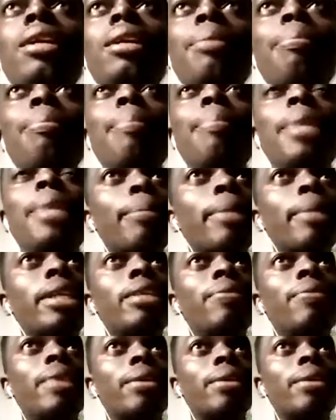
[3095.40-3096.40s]
minimally
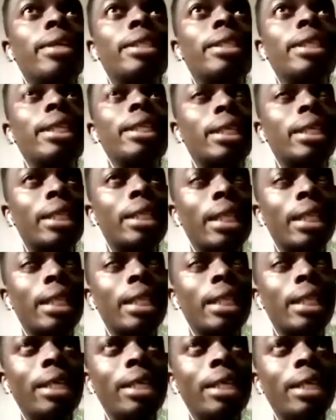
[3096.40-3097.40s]
regulated, at least,
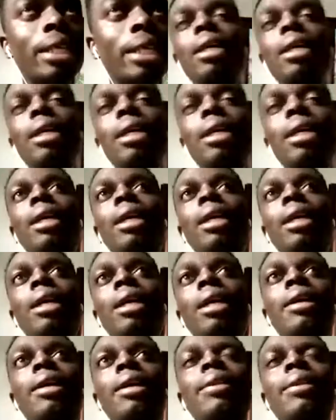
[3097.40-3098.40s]

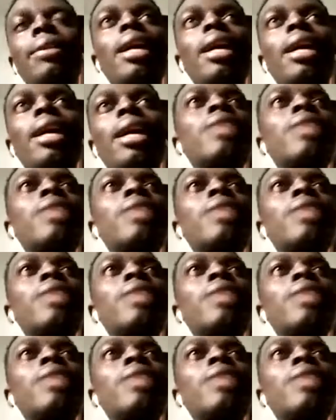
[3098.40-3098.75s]
there has